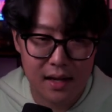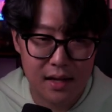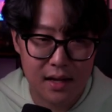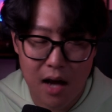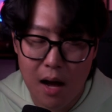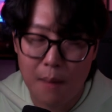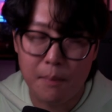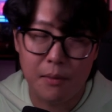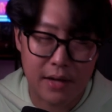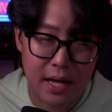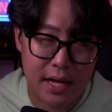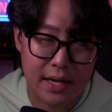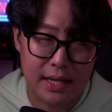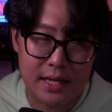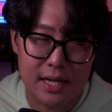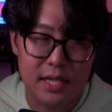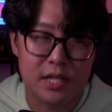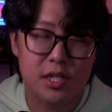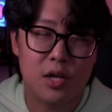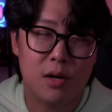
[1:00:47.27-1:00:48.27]

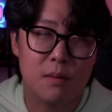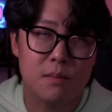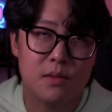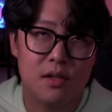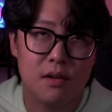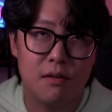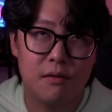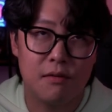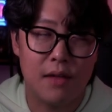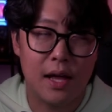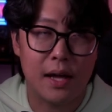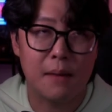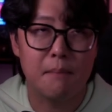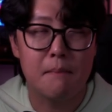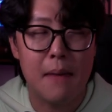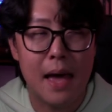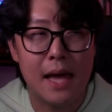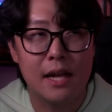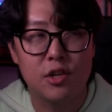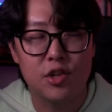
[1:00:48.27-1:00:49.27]
complicated in terms of like
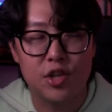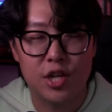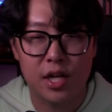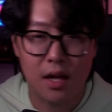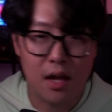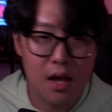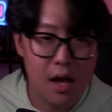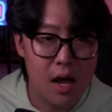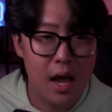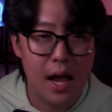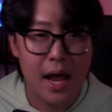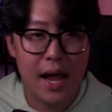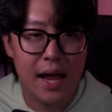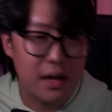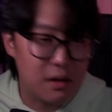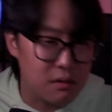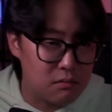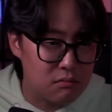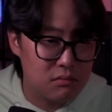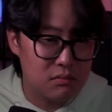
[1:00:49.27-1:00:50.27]
managing,
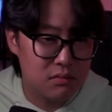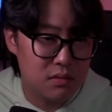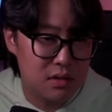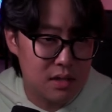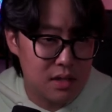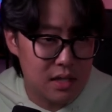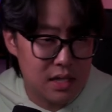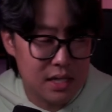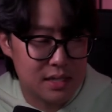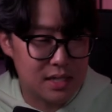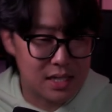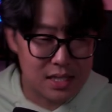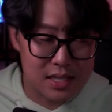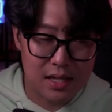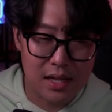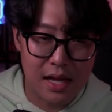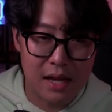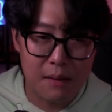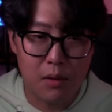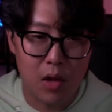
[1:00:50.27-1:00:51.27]
hey, is
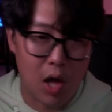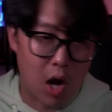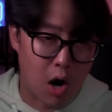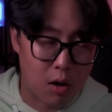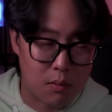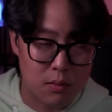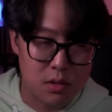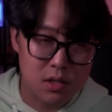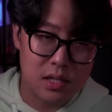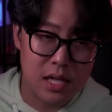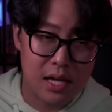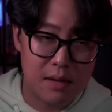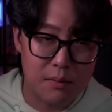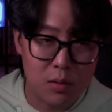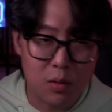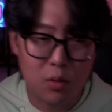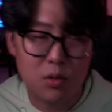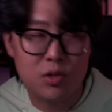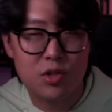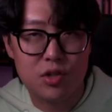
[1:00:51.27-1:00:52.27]
this label armor's
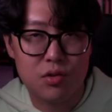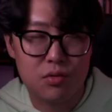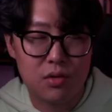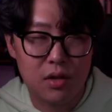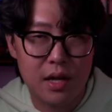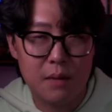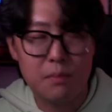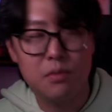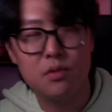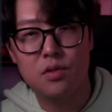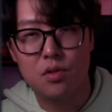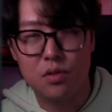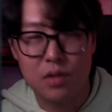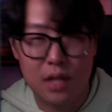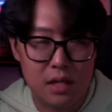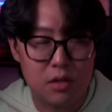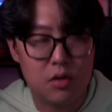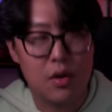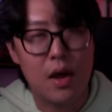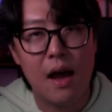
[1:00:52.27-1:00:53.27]
label or just label? So
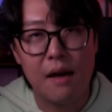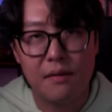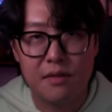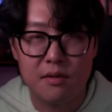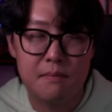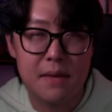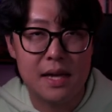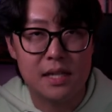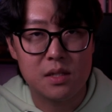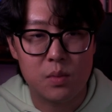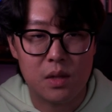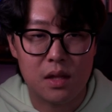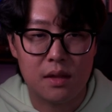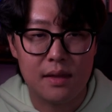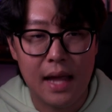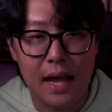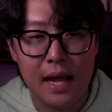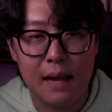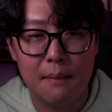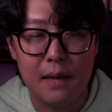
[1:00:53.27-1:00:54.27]
then you have to mess with
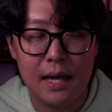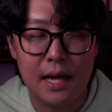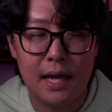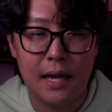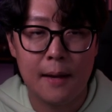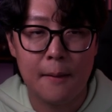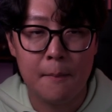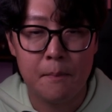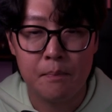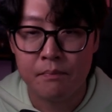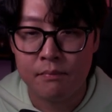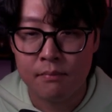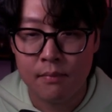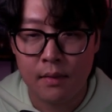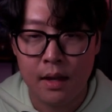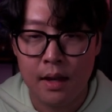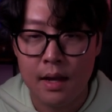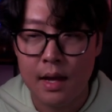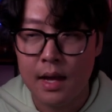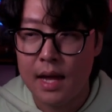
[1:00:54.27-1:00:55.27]
naming.
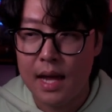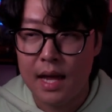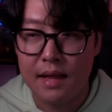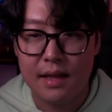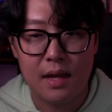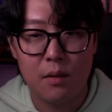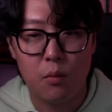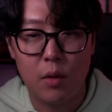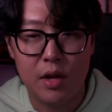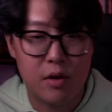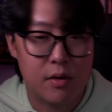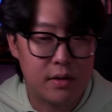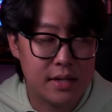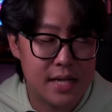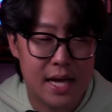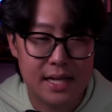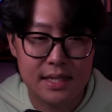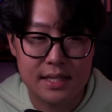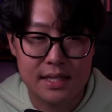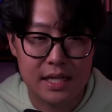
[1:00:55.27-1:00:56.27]
And then when you're
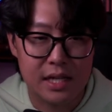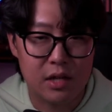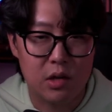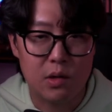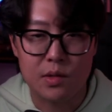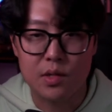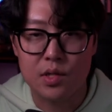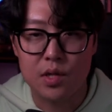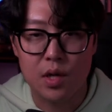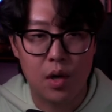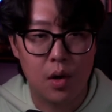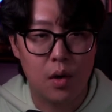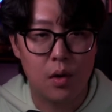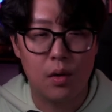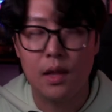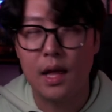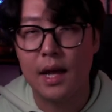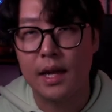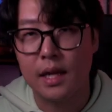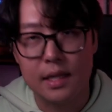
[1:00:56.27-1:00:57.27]
testing also,
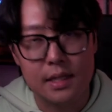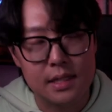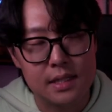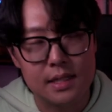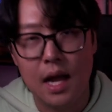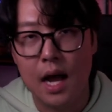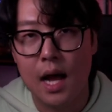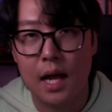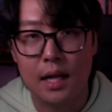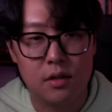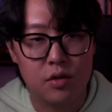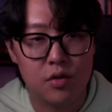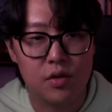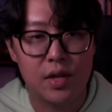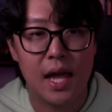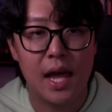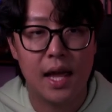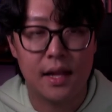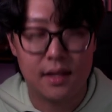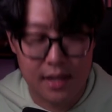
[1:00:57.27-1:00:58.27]
like it's not, you
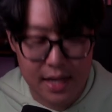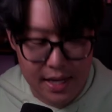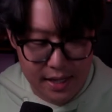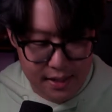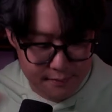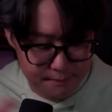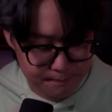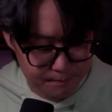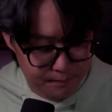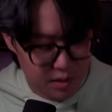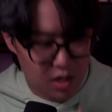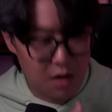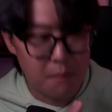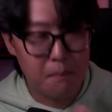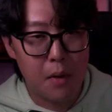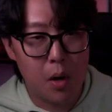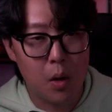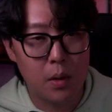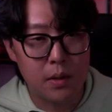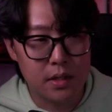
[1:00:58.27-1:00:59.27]
can't like
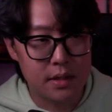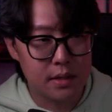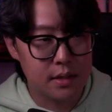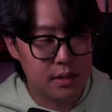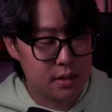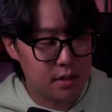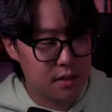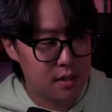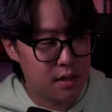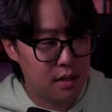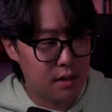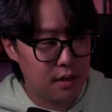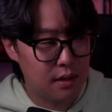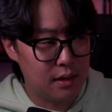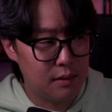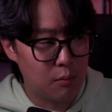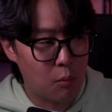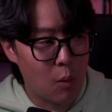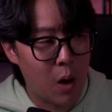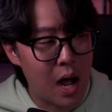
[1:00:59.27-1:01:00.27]
component
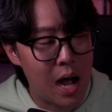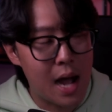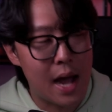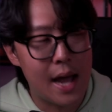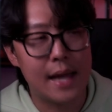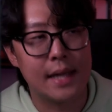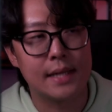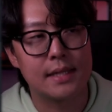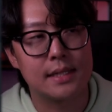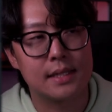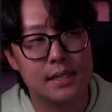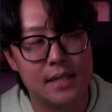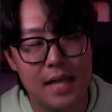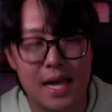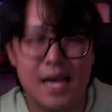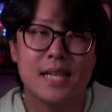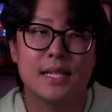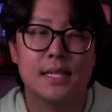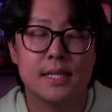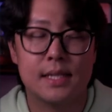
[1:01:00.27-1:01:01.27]
wise
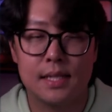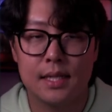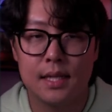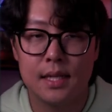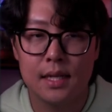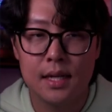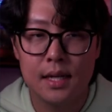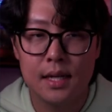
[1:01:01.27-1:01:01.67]
test